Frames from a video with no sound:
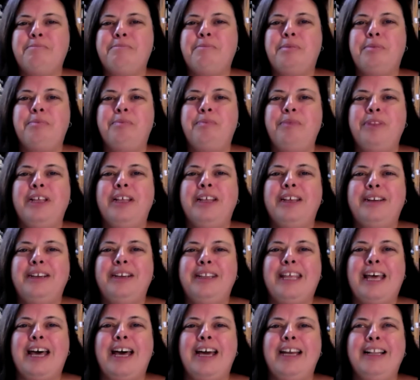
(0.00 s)

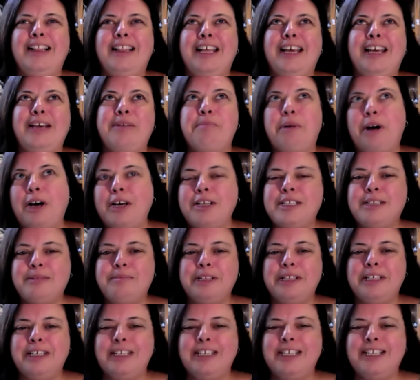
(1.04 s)
that like
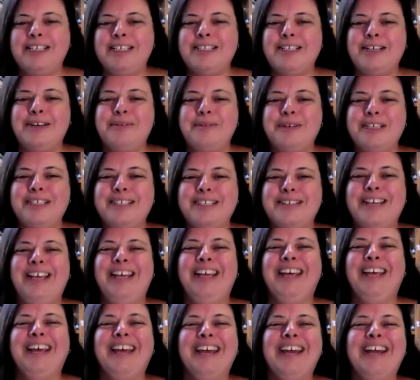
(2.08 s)
possibility is always
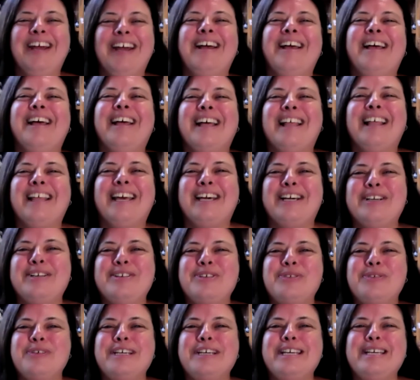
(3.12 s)
like a
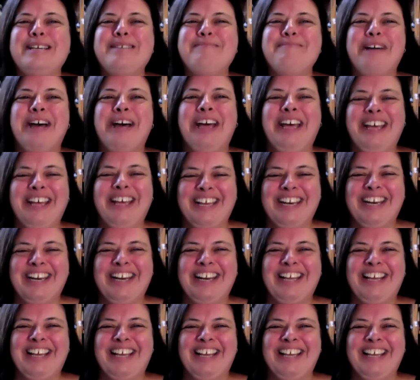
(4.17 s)
dream.
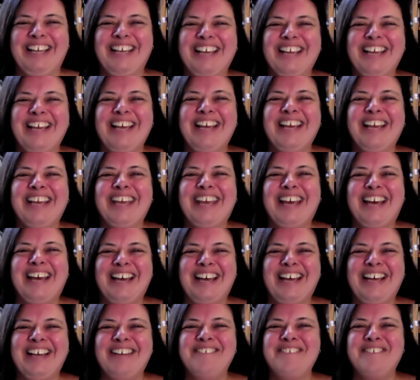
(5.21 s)

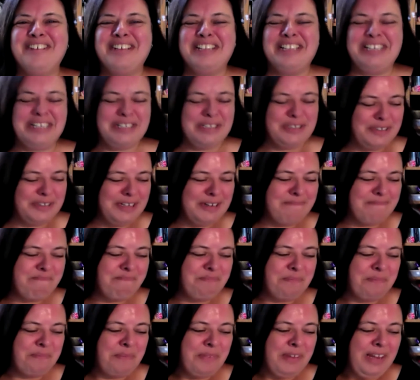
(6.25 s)
Yeah, really a dream.
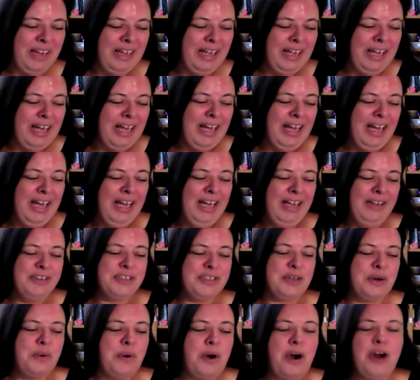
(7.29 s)

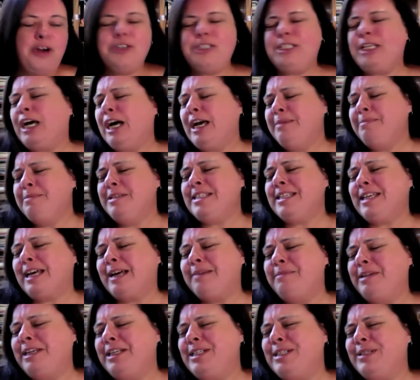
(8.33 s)
So our time is
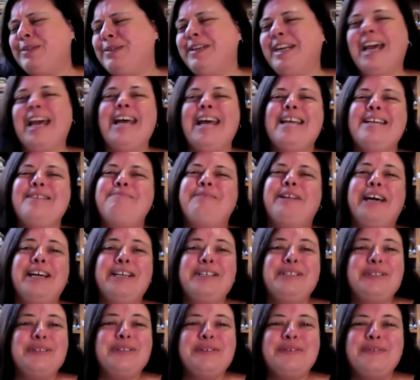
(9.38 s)
coming to an end, but I
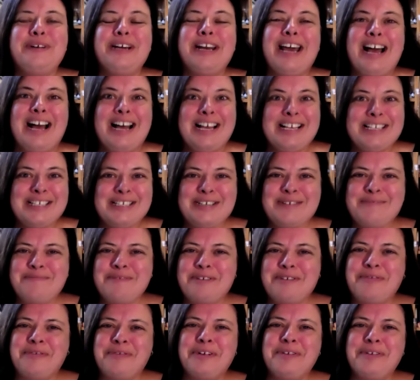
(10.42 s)
do want to ask you
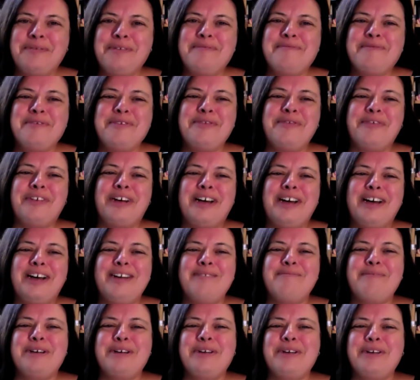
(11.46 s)
before we move on
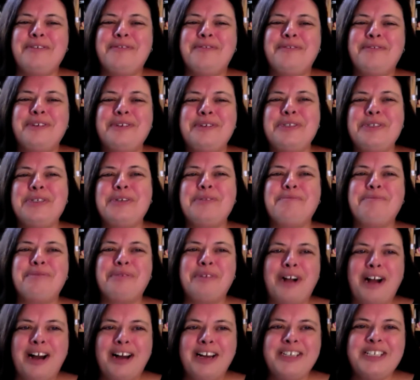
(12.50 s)
about your future
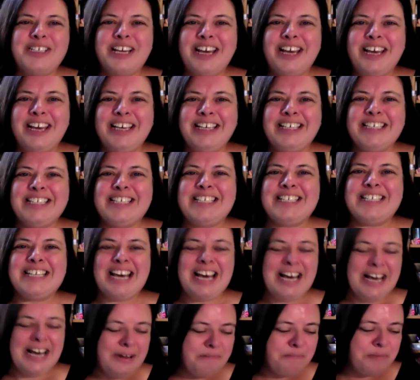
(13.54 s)
projects.
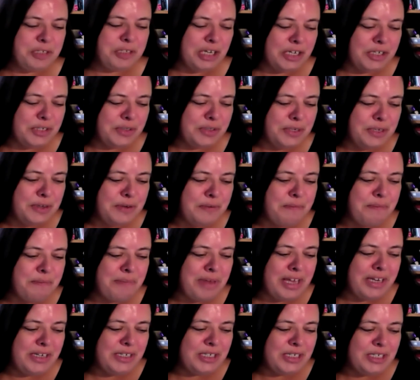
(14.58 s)
Joshua, you
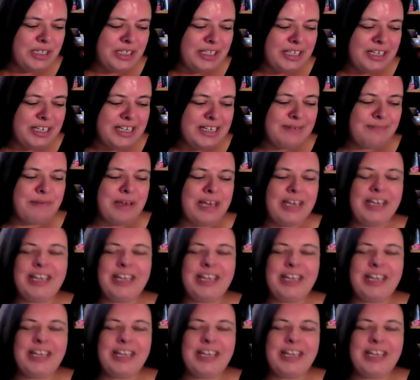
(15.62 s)
mentioned making